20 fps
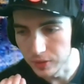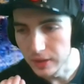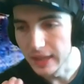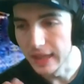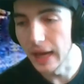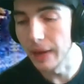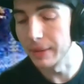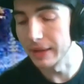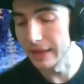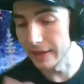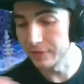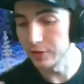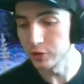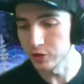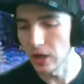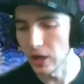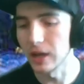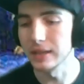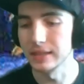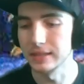I mean, if you're
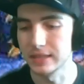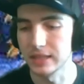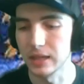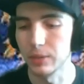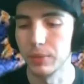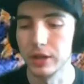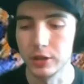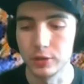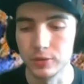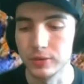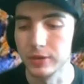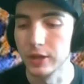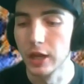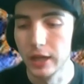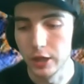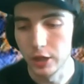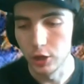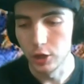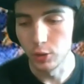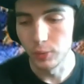talking to someone
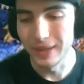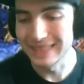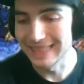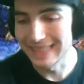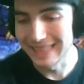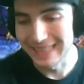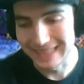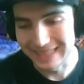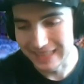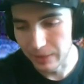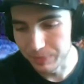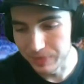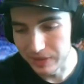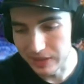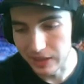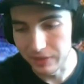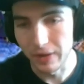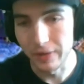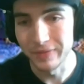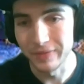who isn't accepting
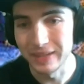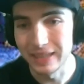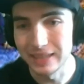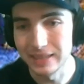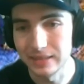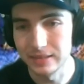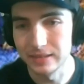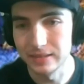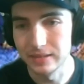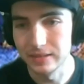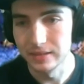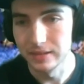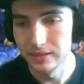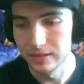of evidence